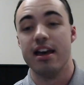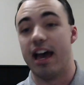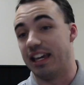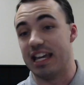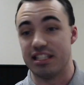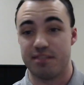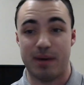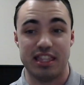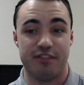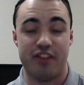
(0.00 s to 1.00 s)
Again,
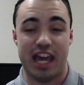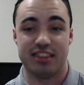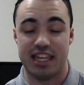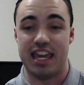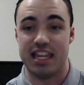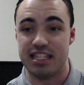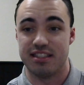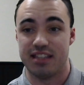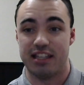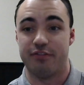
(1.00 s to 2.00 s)
despite the fact that 80 to
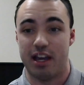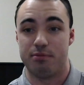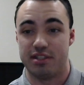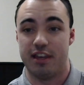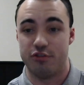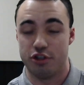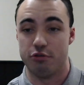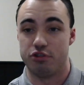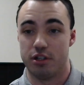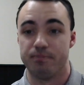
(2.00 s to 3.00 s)
95% of
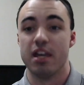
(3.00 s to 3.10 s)
children